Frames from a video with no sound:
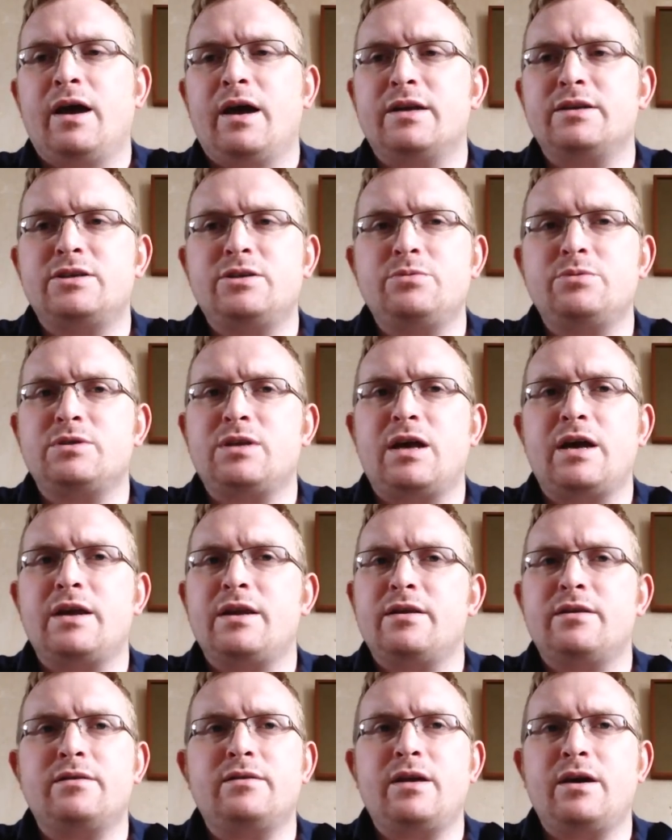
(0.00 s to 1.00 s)
And she was
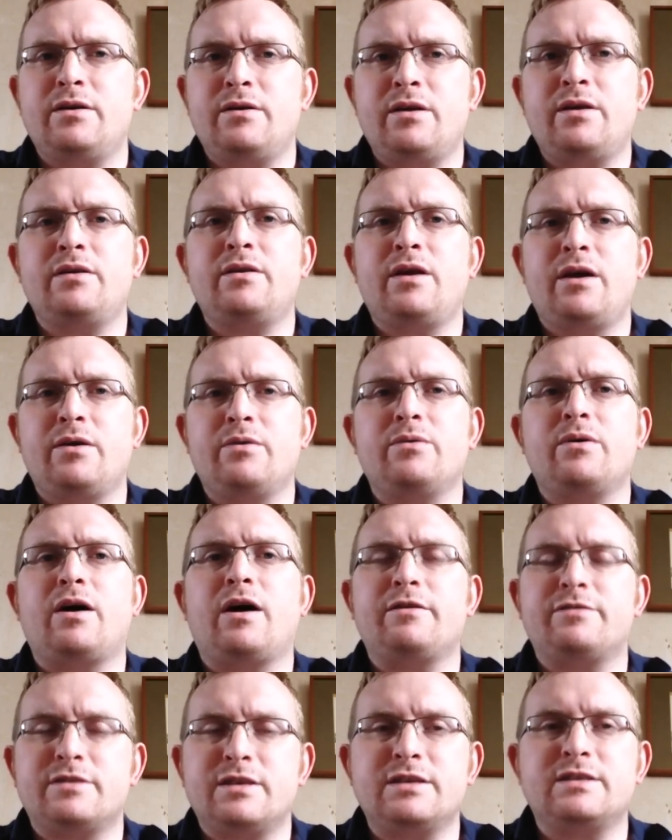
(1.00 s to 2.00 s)
like, No,
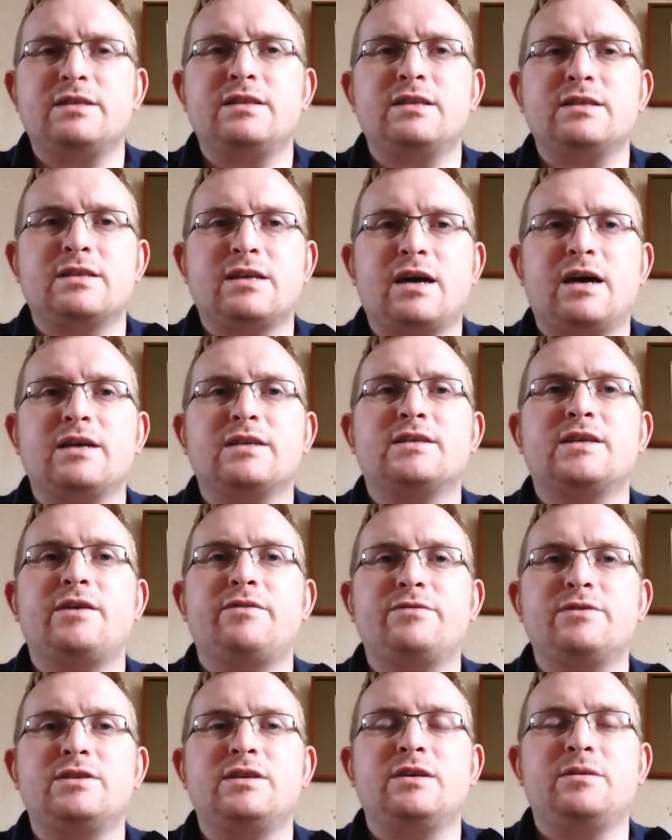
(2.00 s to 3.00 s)
I've said to this guy
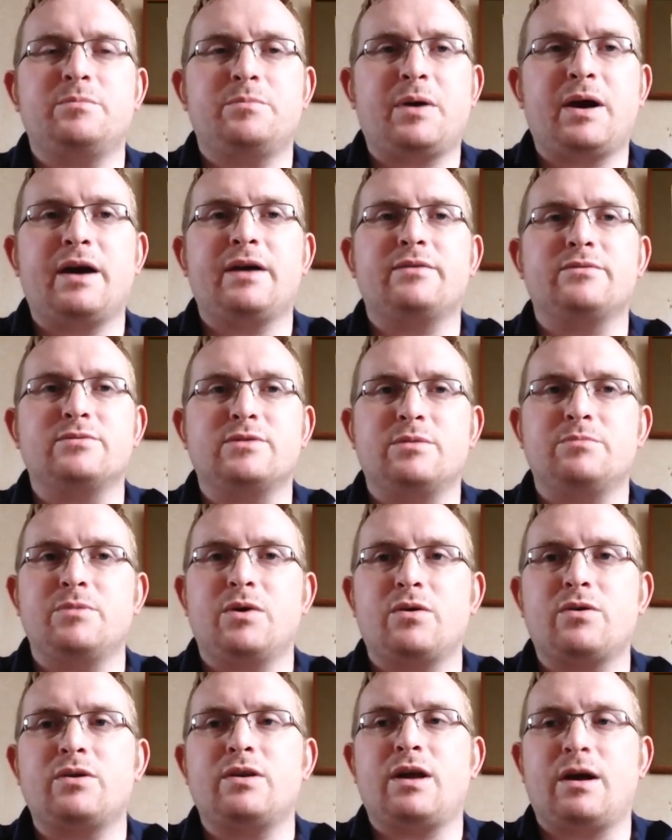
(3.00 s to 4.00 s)
£17. I'm
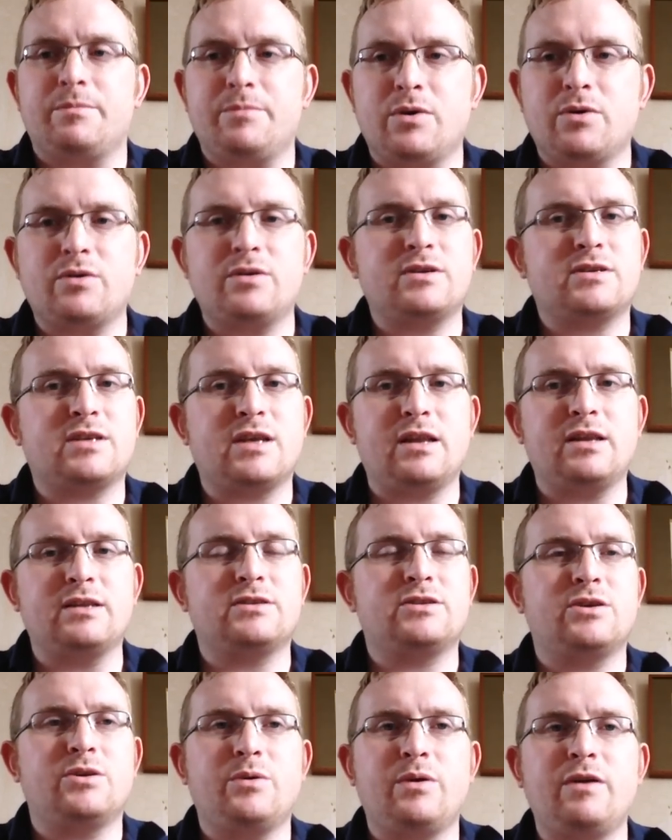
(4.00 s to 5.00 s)
not going to sell it
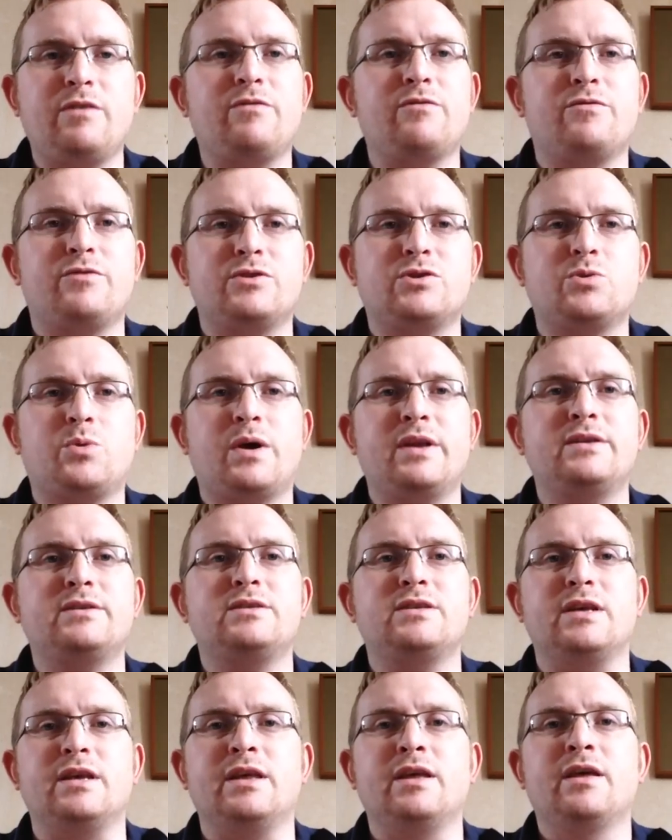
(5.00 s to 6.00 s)
to you even for
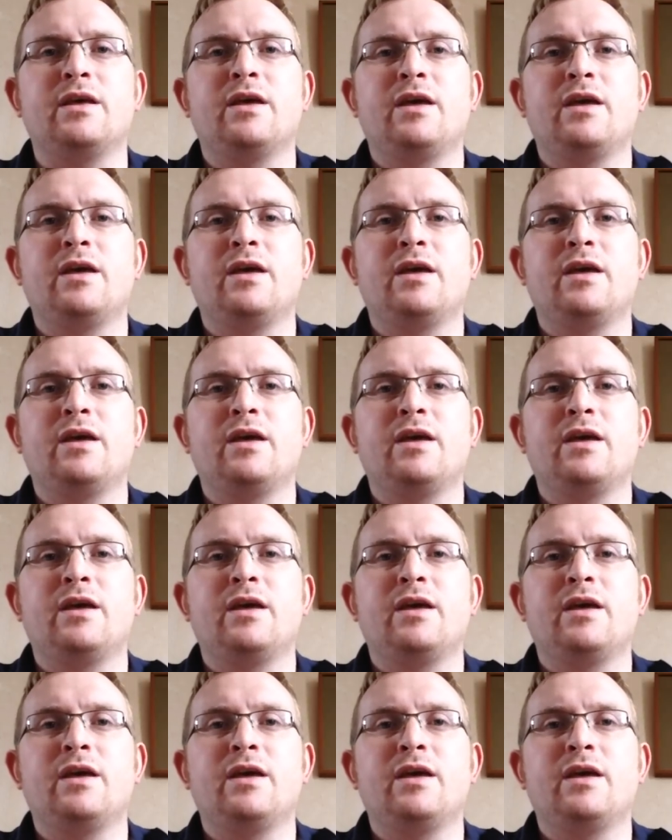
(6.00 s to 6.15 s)
20.